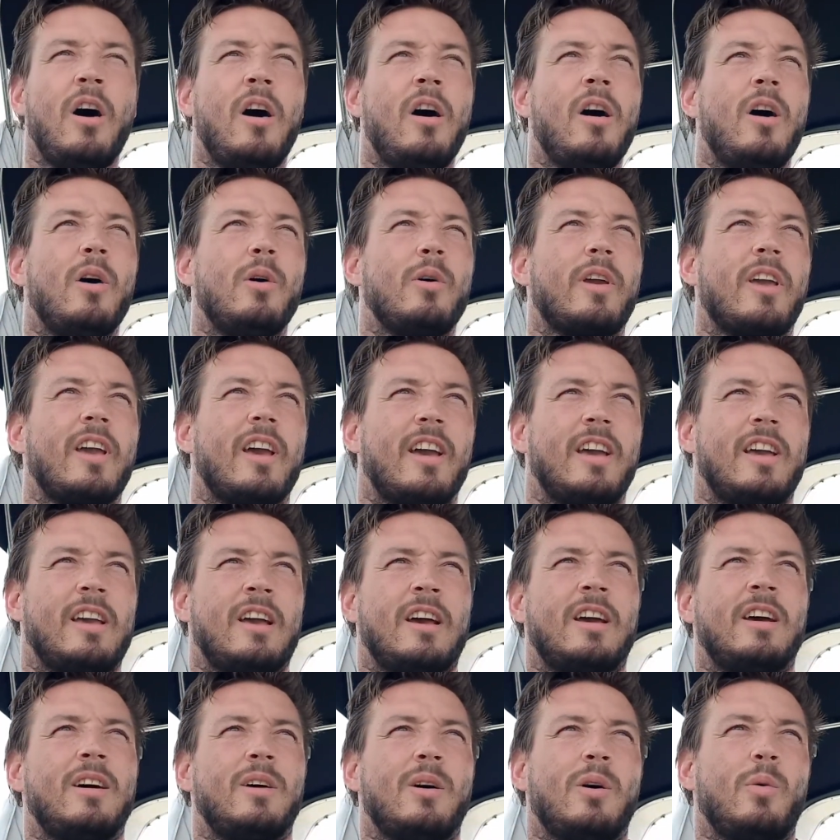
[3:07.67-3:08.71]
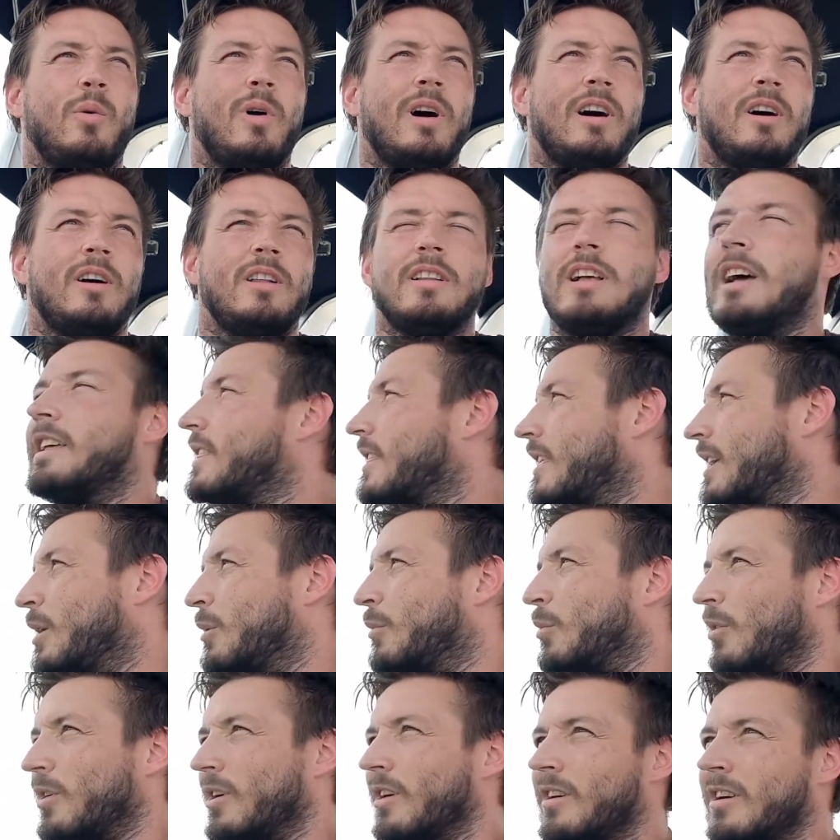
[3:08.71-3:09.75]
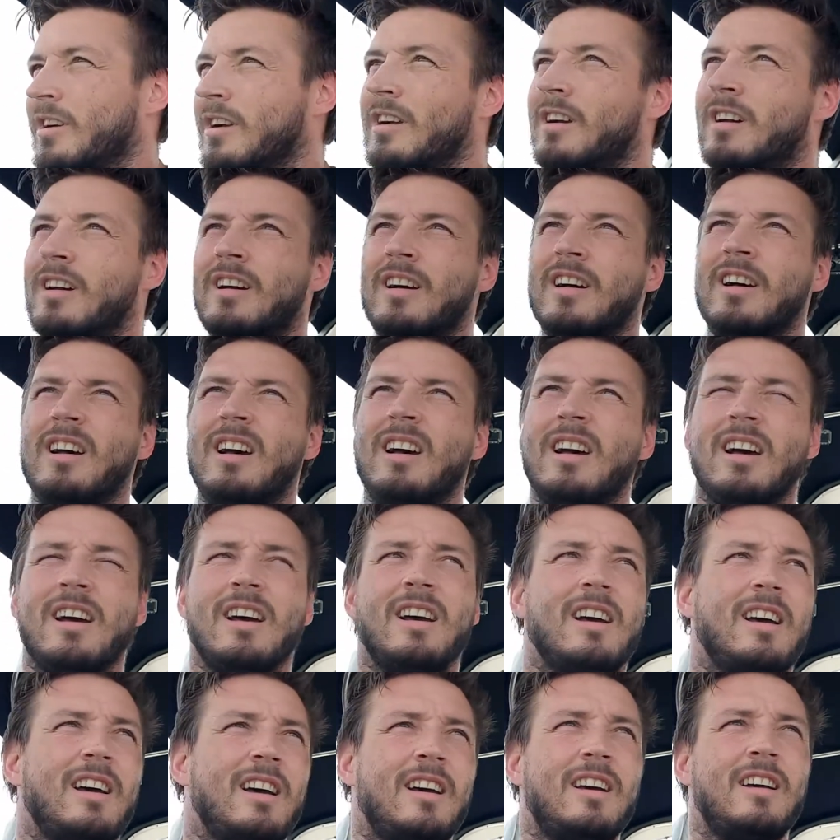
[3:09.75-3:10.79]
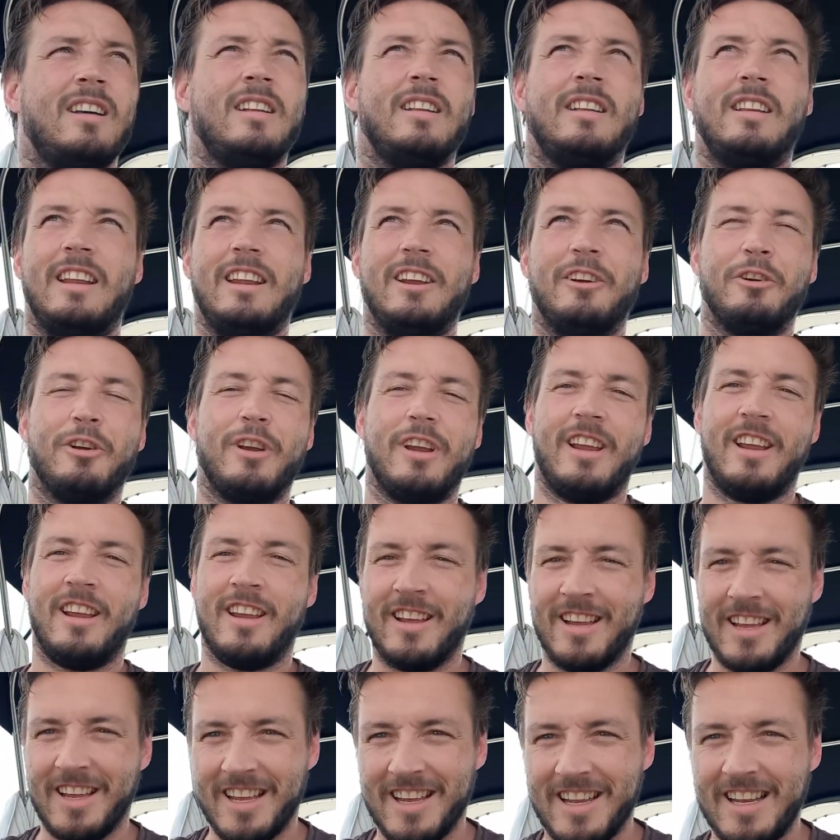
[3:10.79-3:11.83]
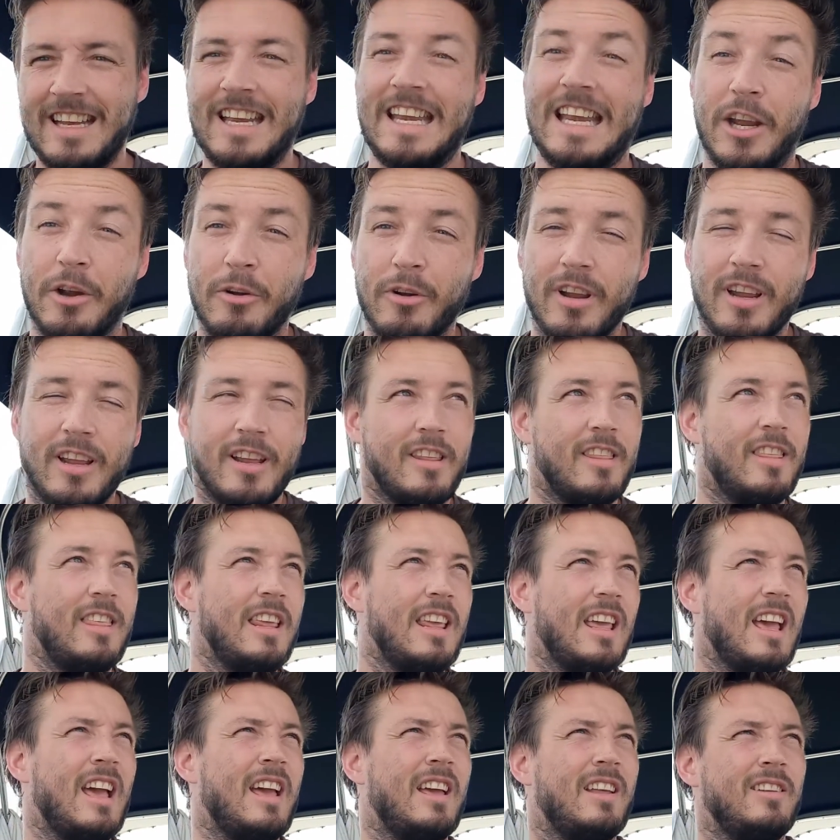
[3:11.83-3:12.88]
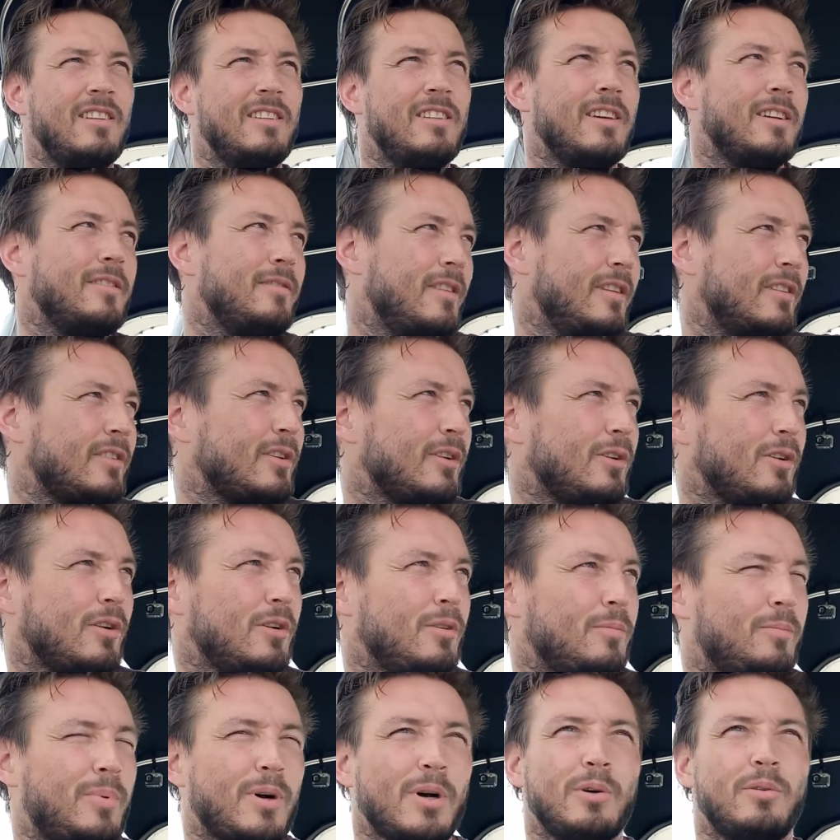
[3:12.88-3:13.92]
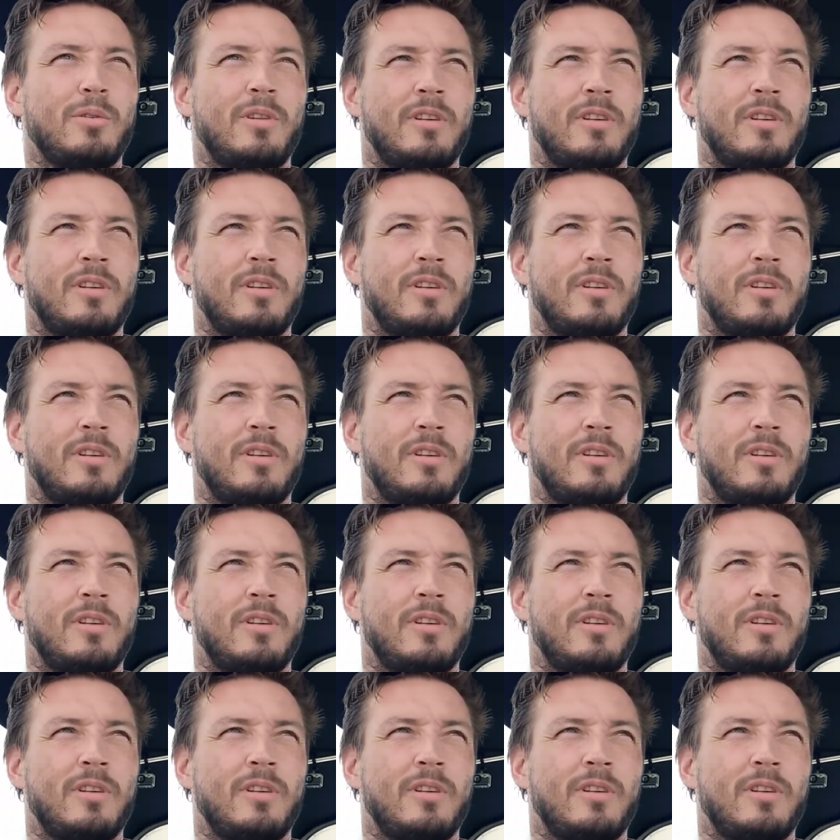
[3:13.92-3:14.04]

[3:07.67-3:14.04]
Okay, well, I think we're nearing the end of this whole boat